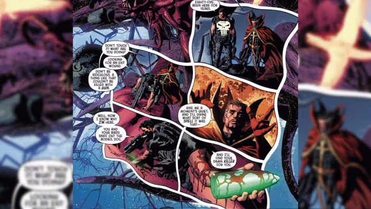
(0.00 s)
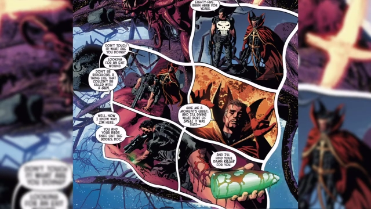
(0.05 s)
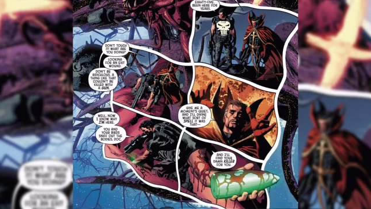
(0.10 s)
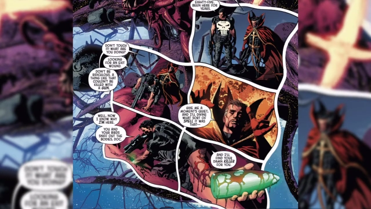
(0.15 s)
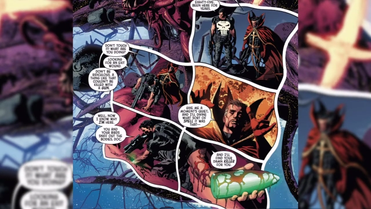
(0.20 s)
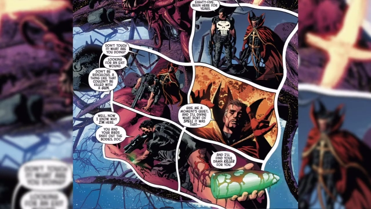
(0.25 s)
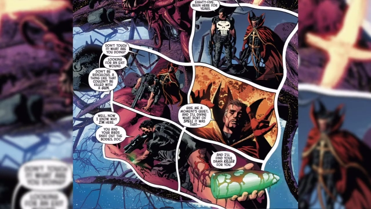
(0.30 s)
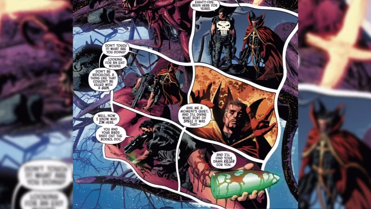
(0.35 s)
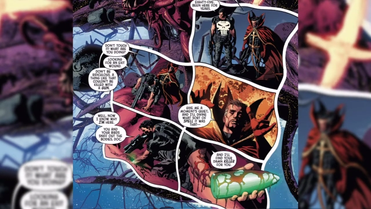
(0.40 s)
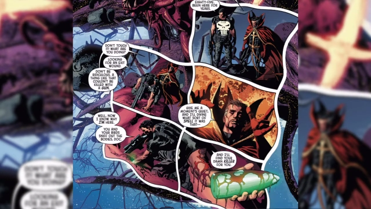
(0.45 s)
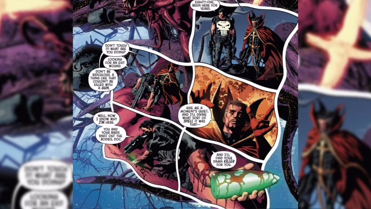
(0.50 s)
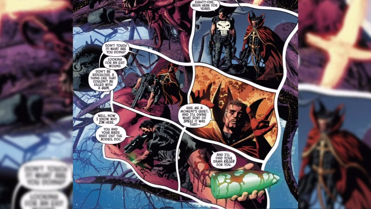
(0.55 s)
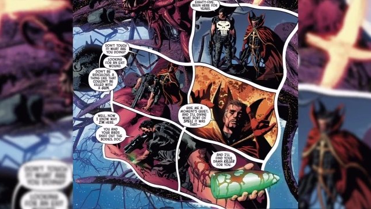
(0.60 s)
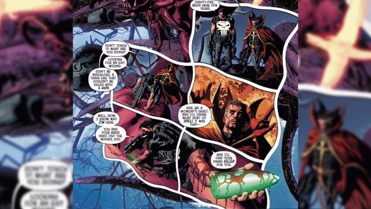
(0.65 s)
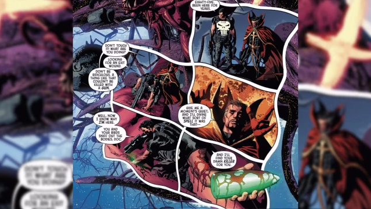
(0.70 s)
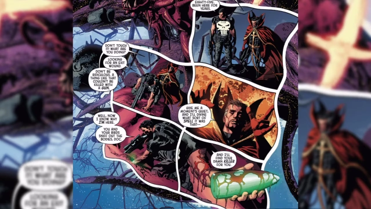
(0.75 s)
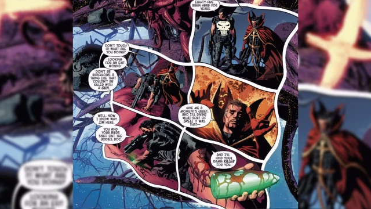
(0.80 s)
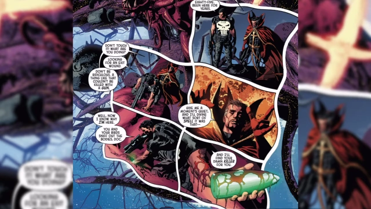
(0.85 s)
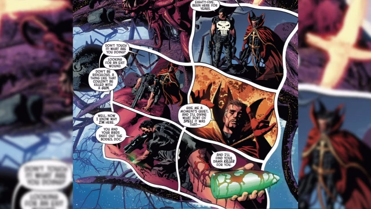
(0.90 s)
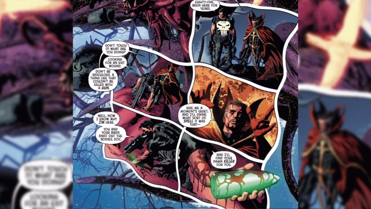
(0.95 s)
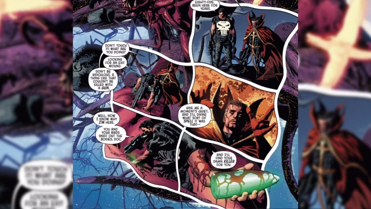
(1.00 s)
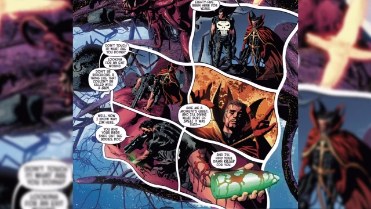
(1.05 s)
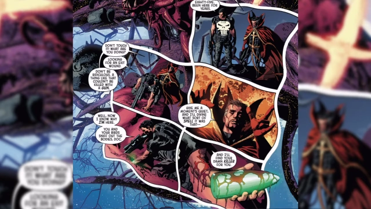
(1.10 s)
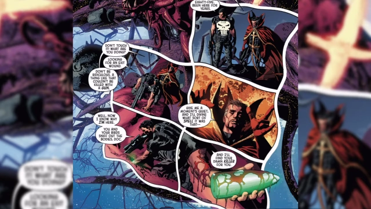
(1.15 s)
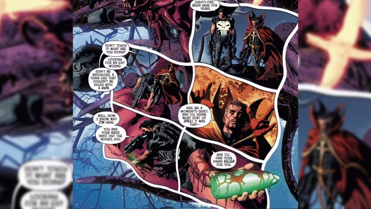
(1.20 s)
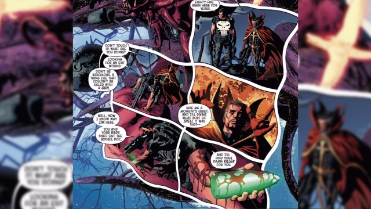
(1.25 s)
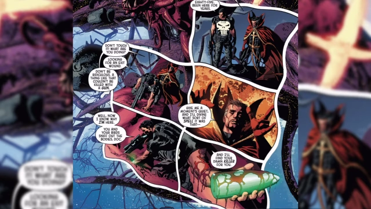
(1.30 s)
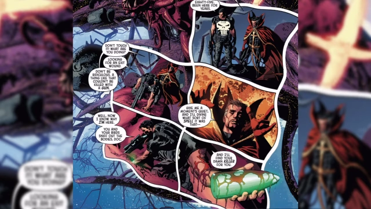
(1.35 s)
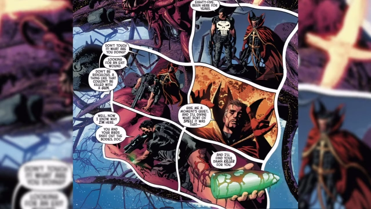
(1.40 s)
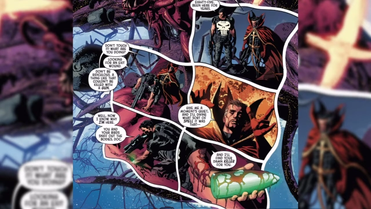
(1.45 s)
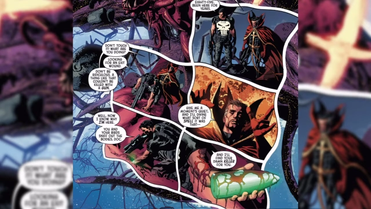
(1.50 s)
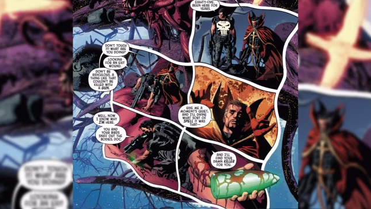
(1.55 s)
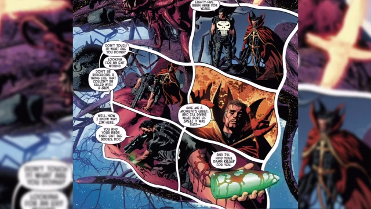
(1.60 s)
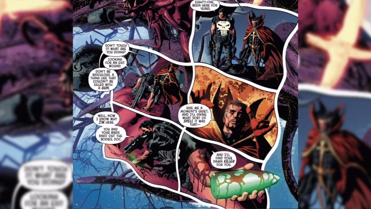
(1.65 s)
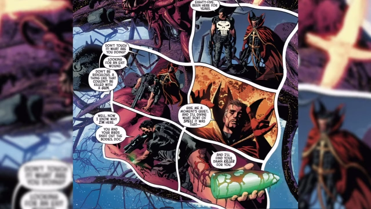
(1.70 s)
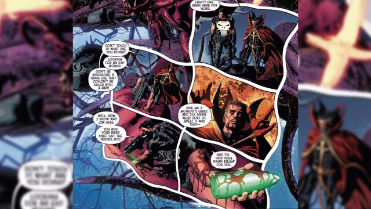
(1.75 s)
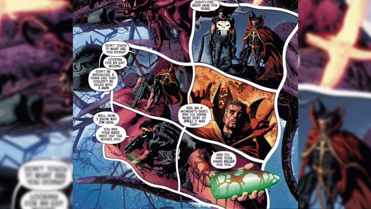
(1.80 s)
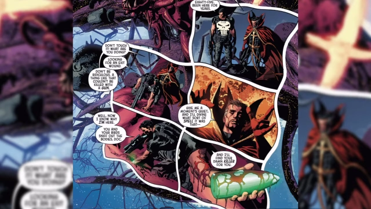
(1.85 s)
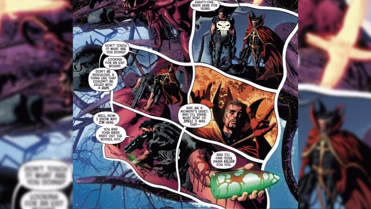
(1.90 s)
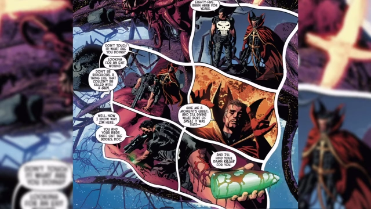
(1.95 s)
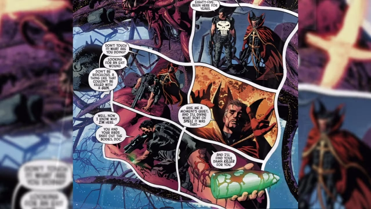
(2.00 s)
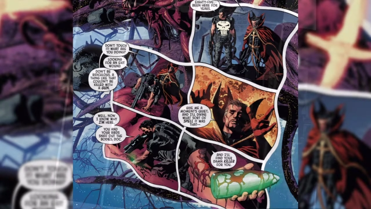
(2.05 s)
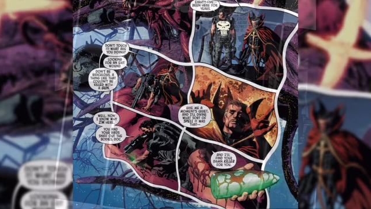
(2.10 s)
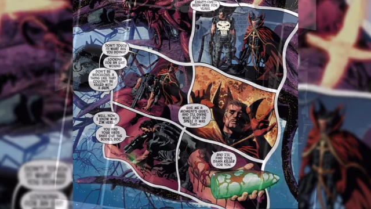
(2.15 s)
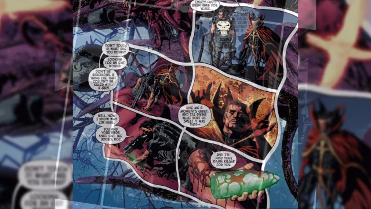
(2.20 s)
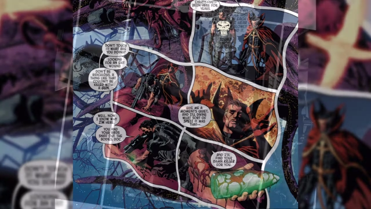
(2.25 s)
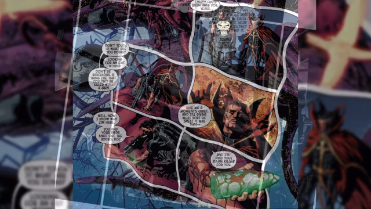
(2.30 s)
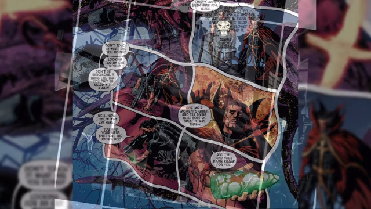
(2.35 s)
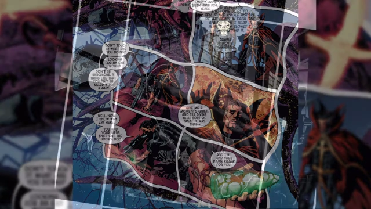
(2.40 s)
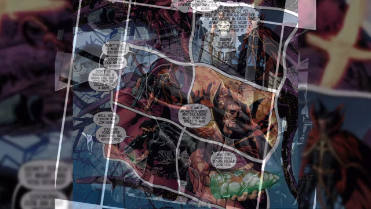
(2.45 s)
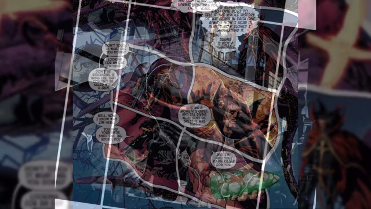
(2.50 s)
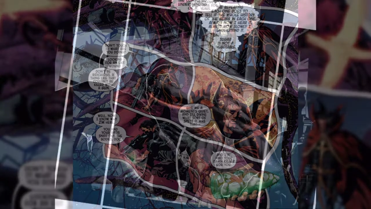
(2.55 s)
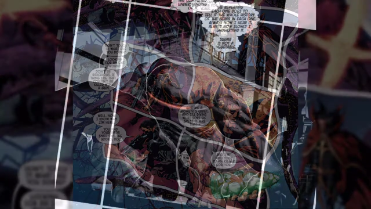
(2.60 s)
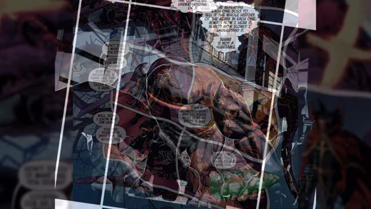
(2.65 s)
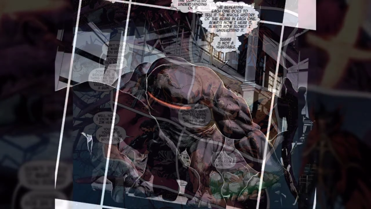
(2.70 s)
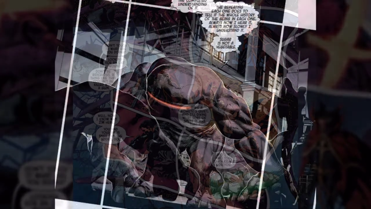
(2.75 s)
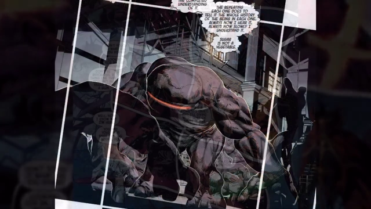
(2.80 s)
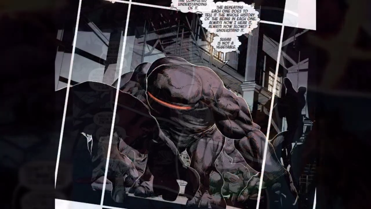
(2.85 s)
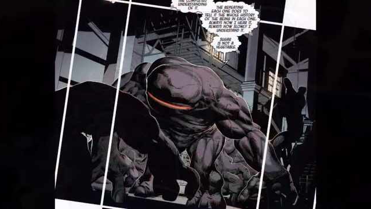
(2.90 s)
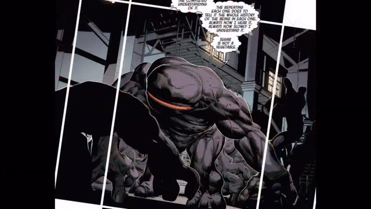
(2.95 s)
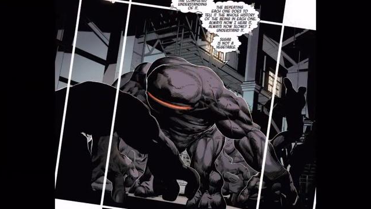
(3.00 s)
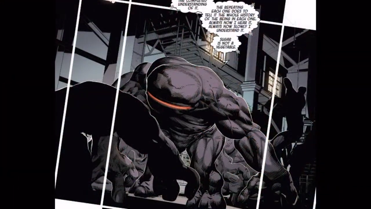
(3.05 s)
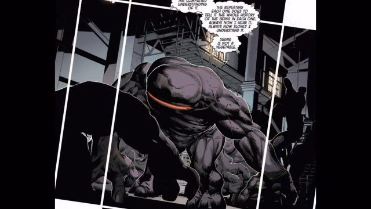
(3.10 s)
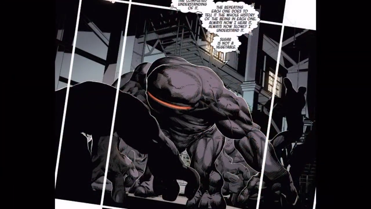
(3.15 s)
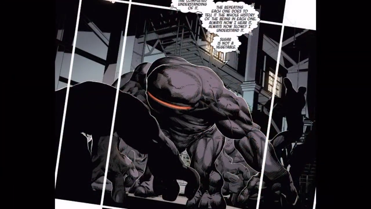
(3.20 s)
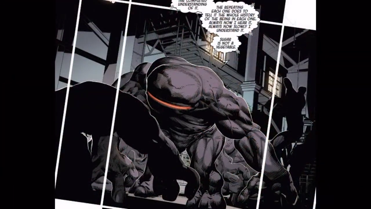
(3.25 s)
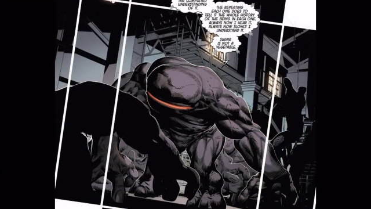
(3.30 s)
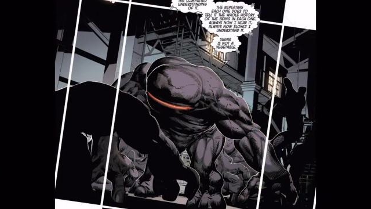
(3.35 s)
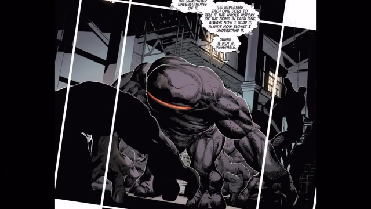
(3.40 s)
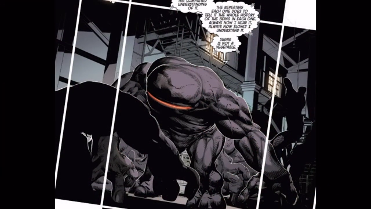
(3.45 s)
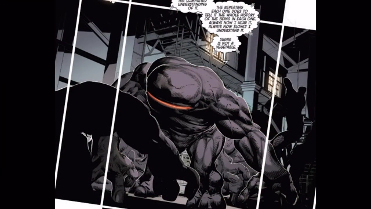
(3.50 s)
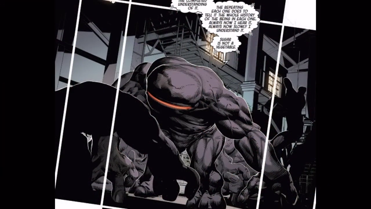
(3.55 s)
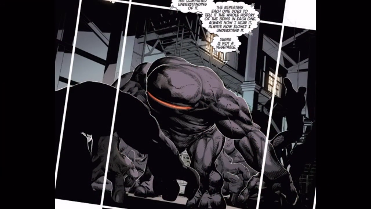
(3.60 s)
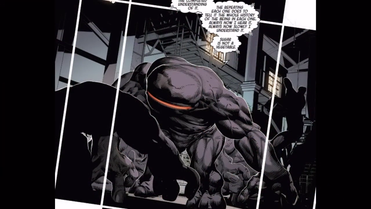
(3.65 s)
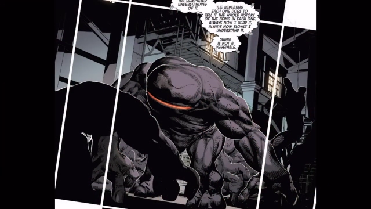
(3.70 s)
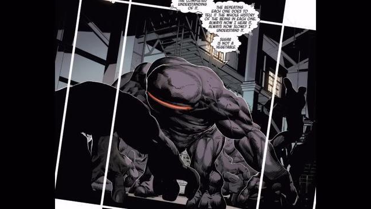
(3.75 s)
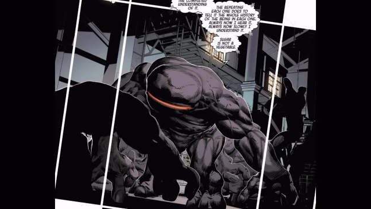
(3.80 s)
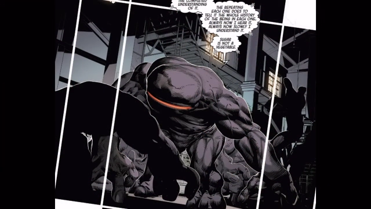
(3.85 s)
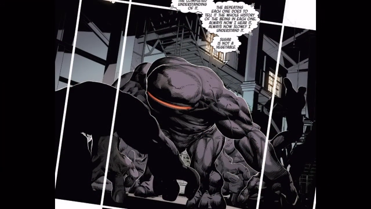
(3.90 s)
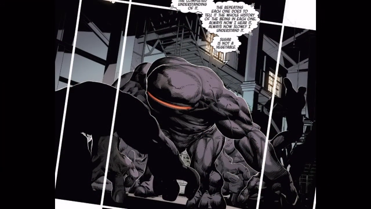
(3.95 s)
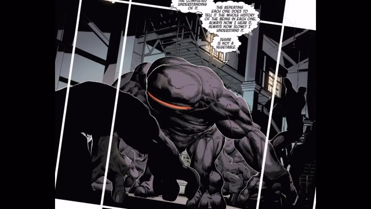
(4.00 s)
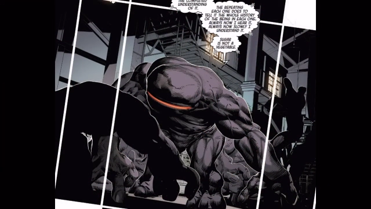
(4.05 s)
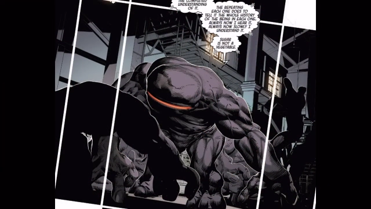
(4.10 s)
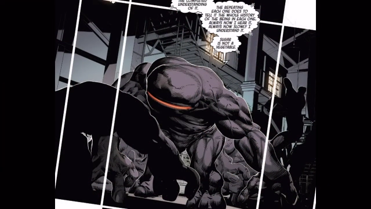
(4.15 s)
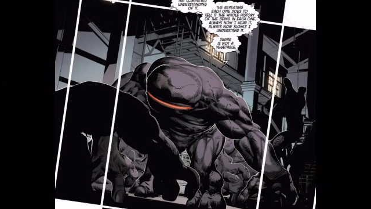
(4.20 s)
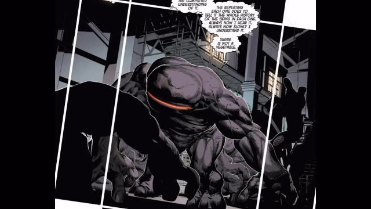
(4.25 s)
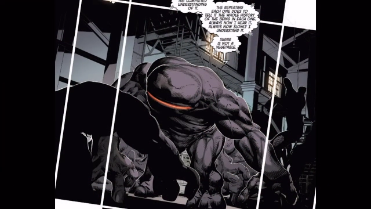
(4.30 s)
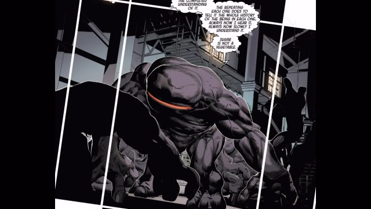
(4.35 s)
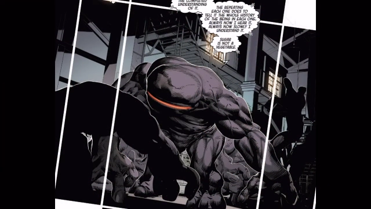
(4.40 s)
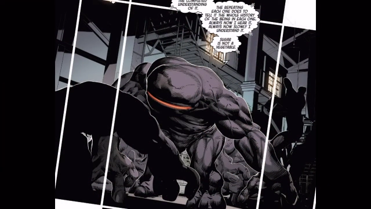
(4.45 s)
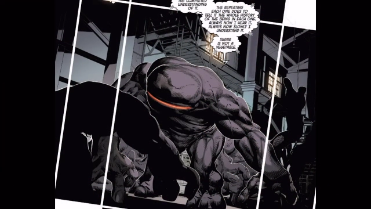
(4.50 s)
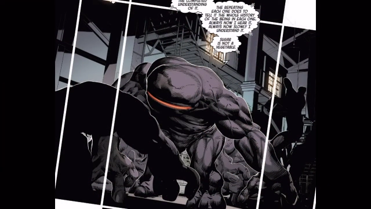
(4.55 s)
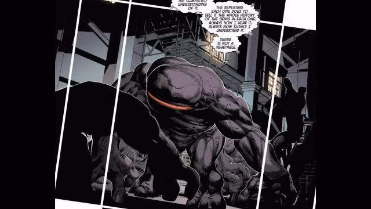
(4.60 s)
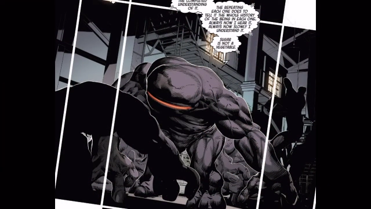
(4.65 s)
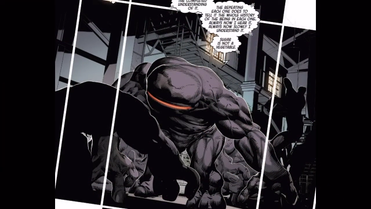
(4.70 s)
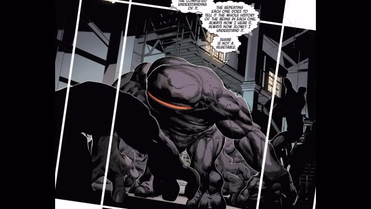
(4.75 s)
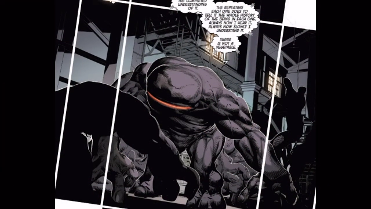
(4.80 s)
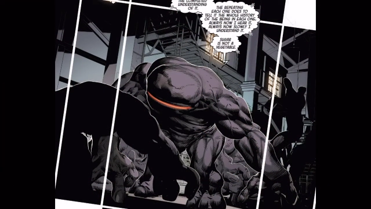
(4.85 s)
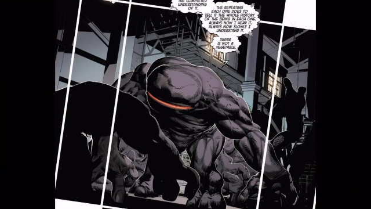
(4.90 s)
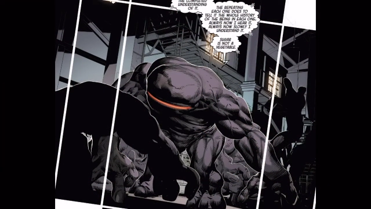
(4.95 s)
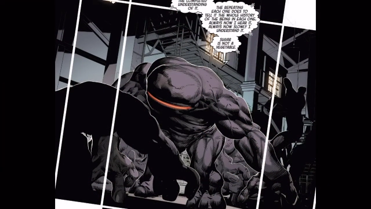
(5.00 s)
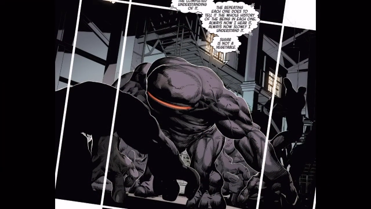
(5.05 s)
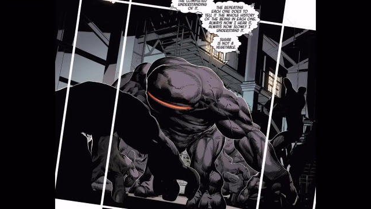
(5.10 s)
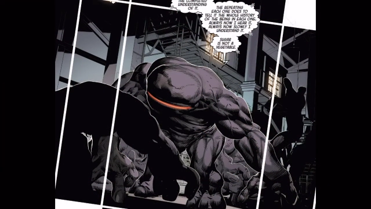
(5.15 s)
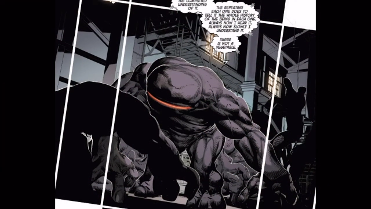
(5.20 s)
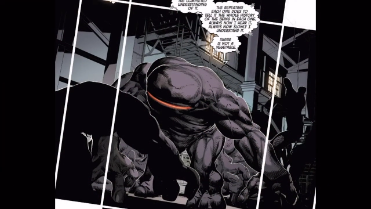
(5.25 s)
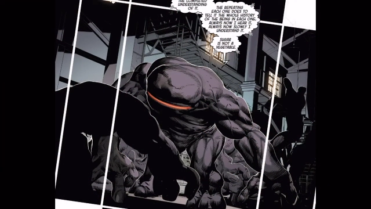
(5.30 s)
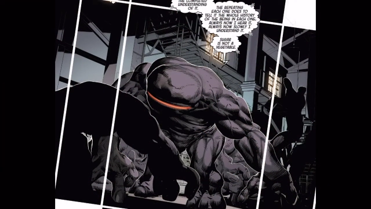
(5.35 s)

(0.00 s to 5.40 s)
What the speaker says: [unreadable: no face in view]